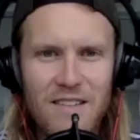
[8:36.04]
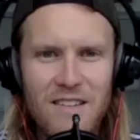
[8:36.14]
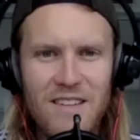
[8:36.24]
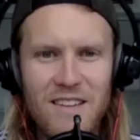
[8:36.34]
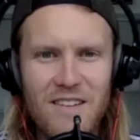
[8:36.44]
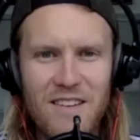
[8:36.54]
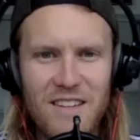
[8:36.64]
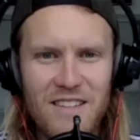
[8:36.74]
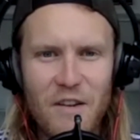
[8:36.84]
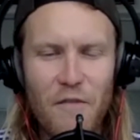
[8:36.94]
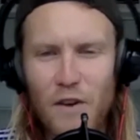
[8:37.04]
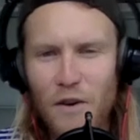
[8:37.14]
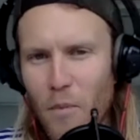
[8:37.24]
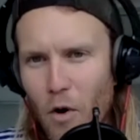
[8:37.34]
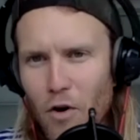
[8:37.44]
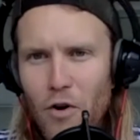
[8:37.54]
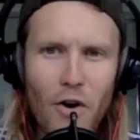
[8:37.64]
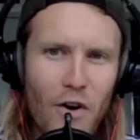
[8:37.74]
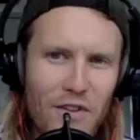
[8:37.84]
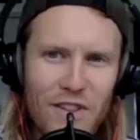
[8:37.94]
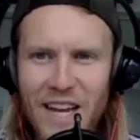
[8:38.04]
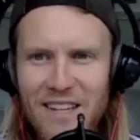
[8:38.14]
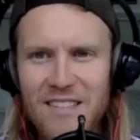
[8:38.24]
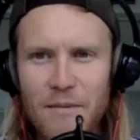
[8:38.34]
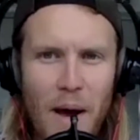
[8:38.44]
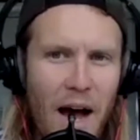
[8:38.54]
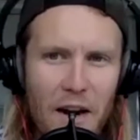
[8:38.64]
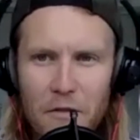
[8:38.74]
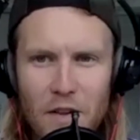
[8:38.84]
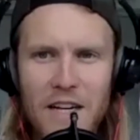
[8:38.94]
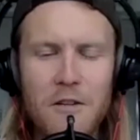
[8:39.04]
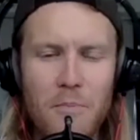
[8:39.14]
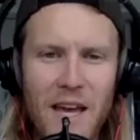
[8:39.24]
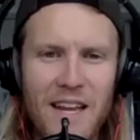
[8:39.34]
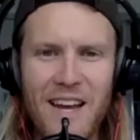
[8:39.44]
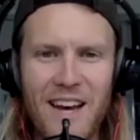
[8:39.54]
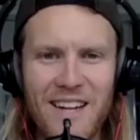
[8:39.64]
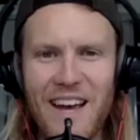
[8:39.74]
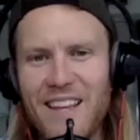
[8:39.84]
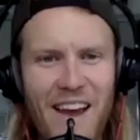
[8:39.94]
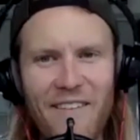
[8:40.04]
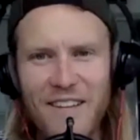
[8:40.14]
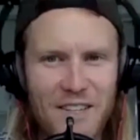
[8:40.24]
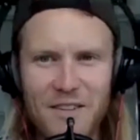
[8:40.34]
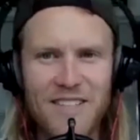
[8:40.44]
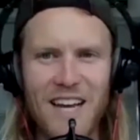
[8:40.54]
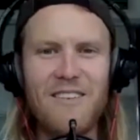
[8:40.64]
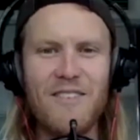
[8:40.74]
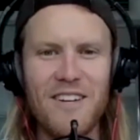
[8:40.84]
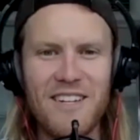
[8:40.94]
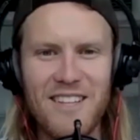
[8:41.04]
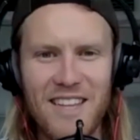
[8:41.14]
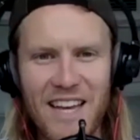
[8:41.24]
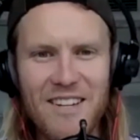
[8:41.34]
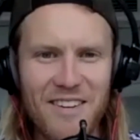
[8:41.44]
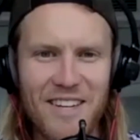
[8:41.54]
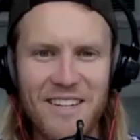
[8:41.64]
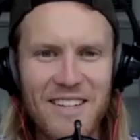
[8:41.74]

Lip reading: do you feel more or less part of like Japan now that you have to do exactly what they're doing?